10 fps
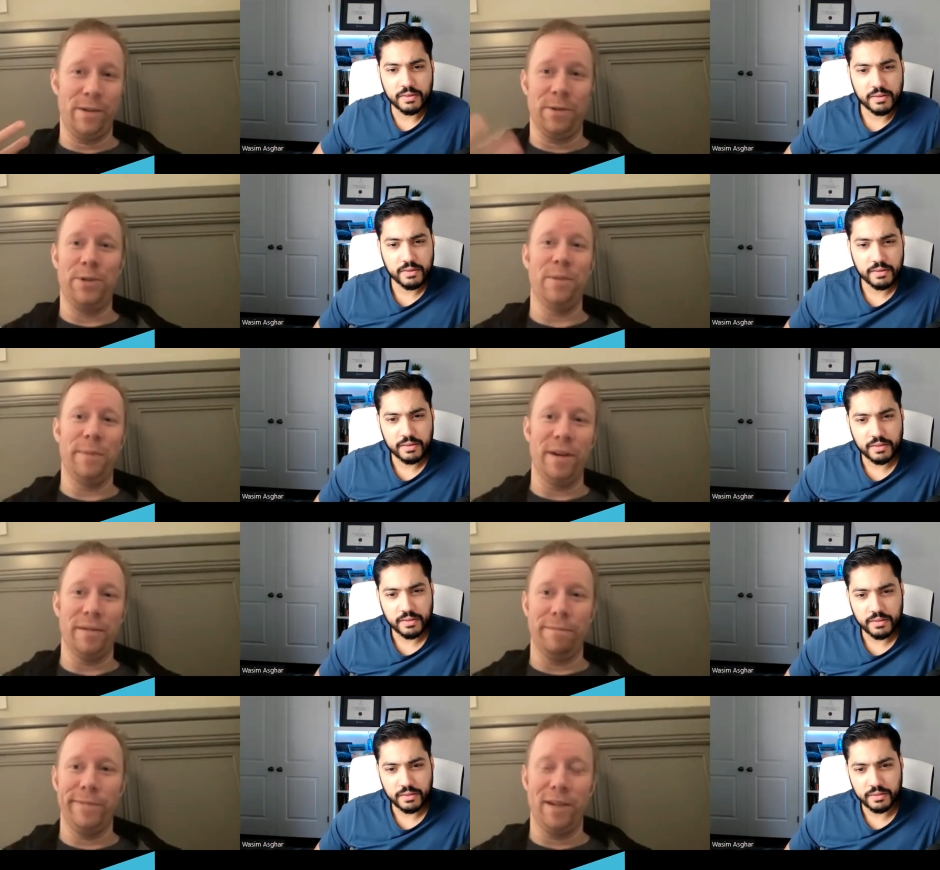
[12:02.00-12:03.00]
Speaker 1: told you
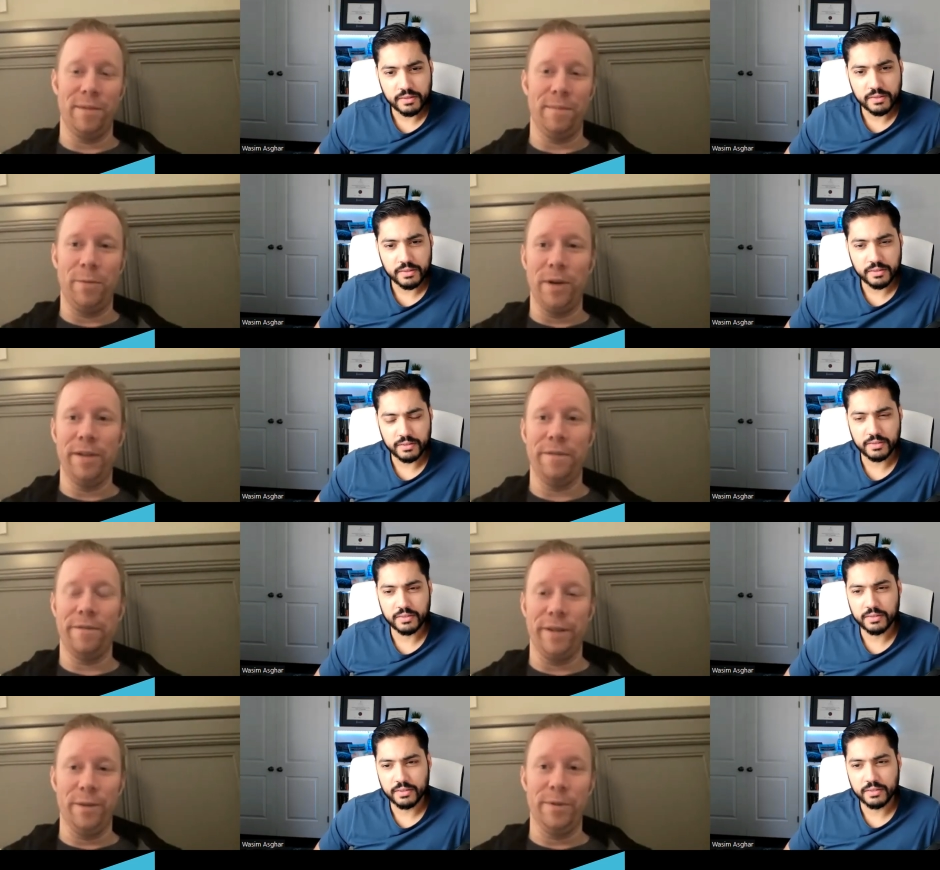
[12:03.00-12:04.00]
about how my
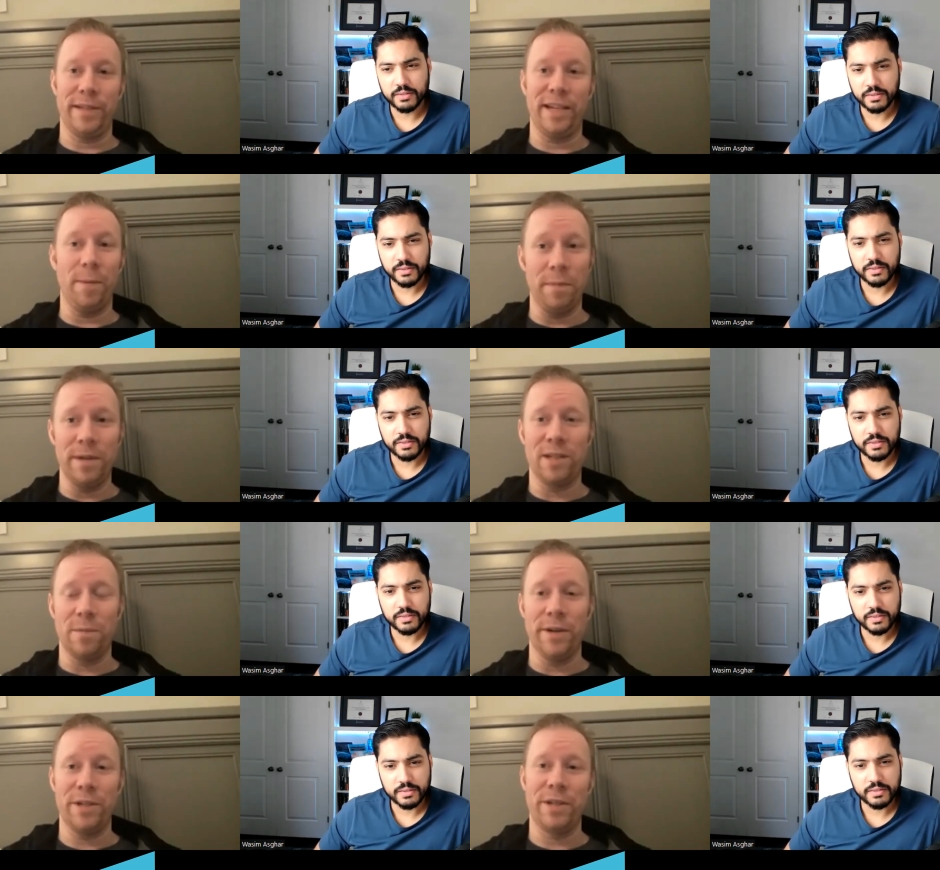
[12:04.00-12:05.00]
wife, you know, was helping me
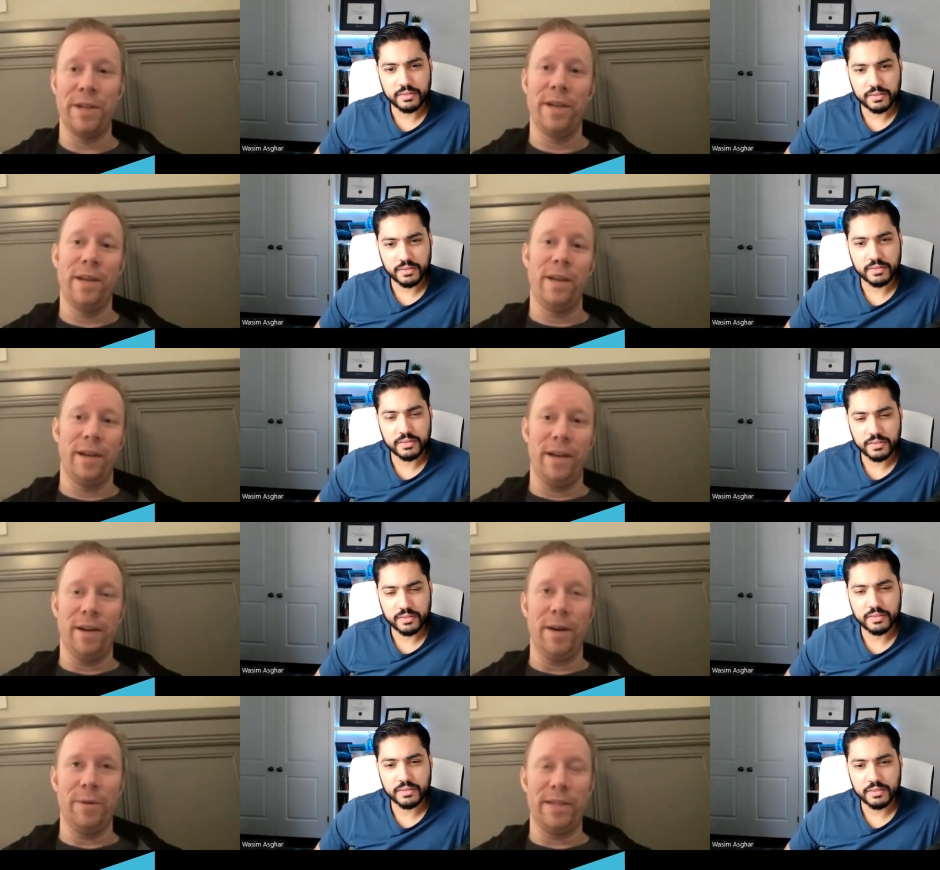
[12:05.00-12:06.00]
so much, you
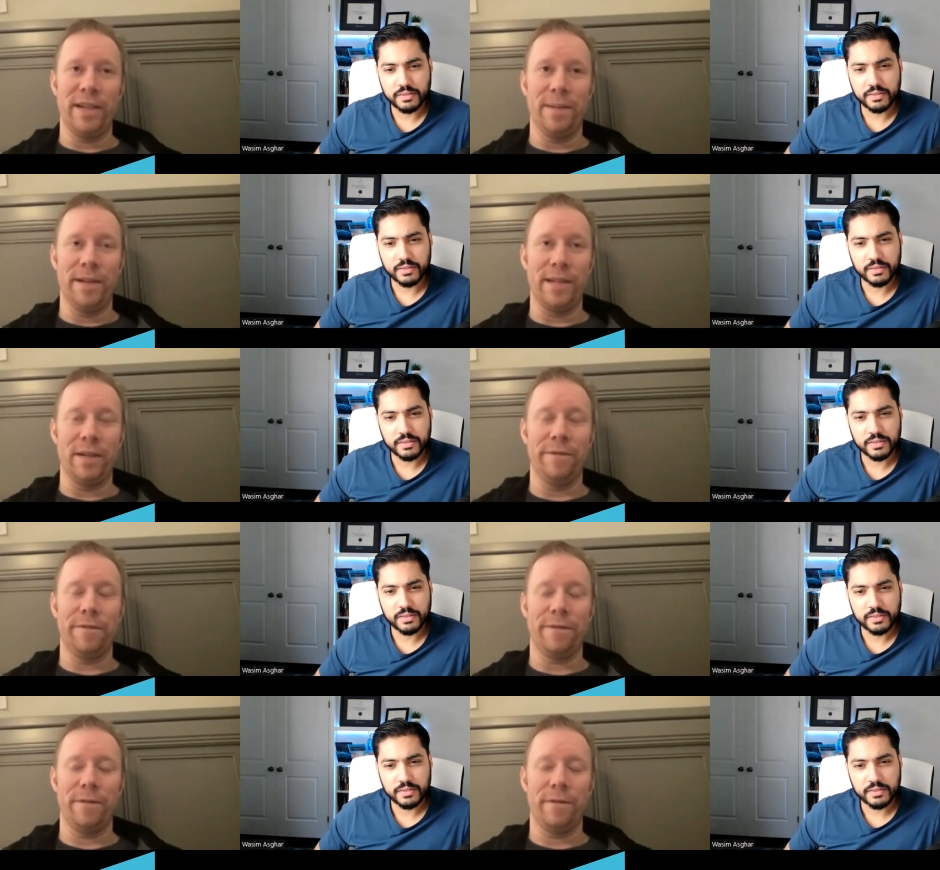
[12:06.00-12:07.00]
know, I would say to myself,
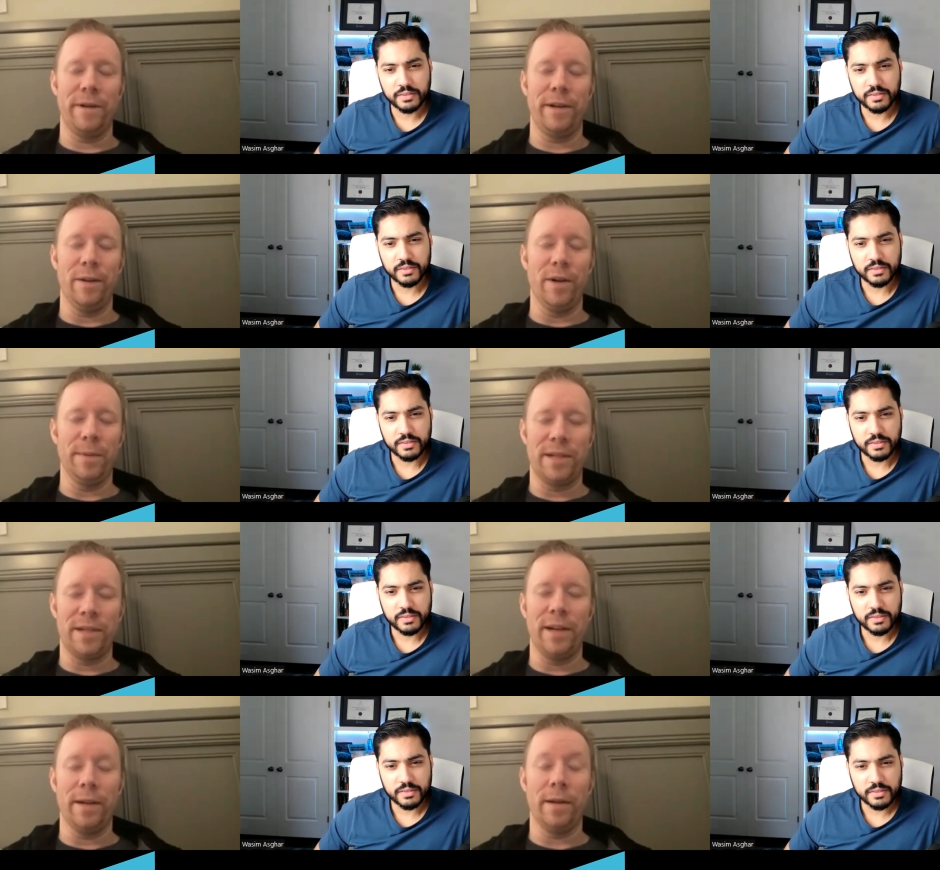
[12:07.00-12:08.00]
you know, when I'm
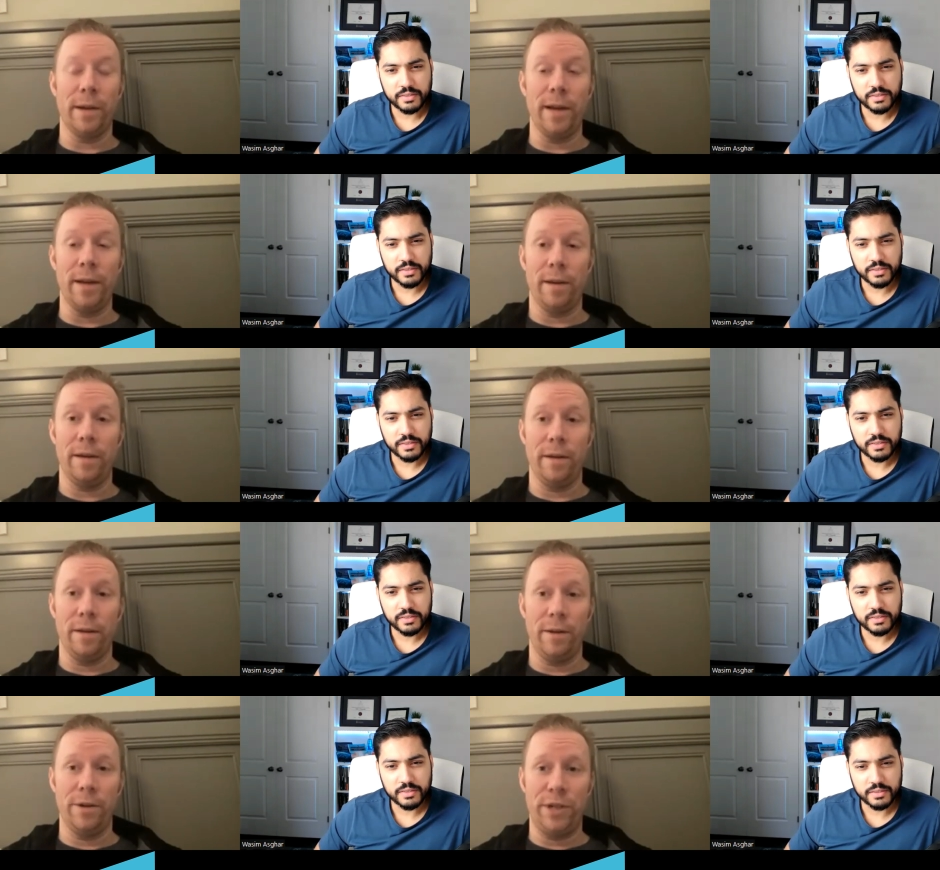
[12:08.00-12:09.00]
studying, hey,
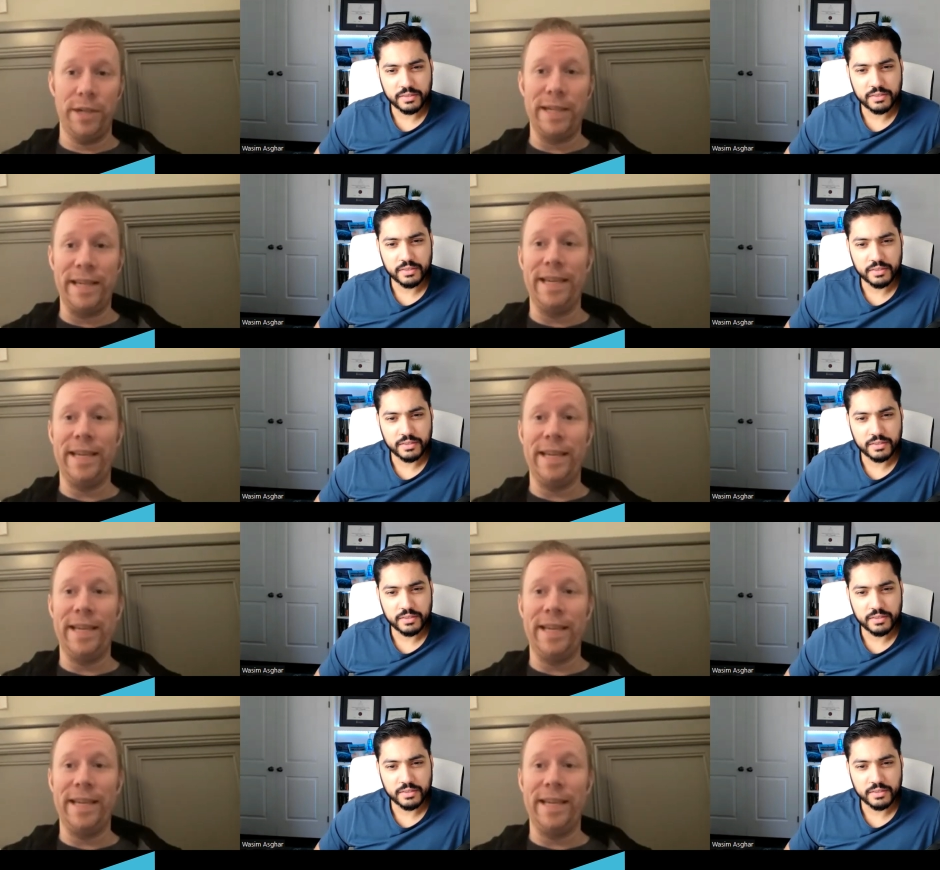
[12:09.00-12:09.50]
she's